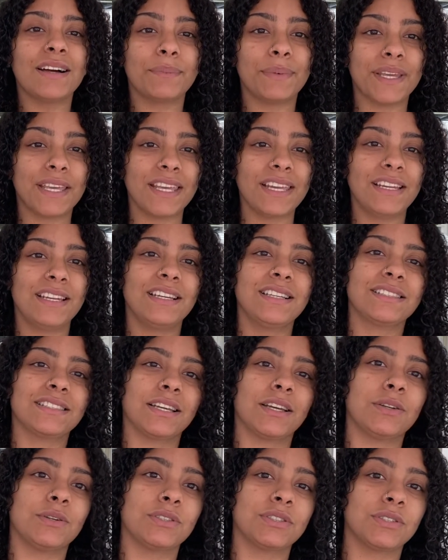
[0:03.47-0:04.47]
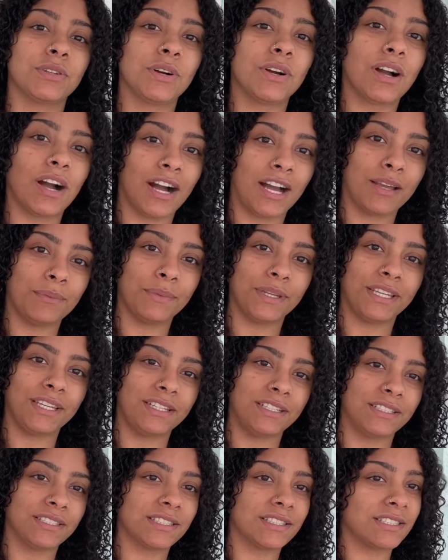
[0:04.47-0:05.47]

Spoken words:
bikinis and also cotton bikinis,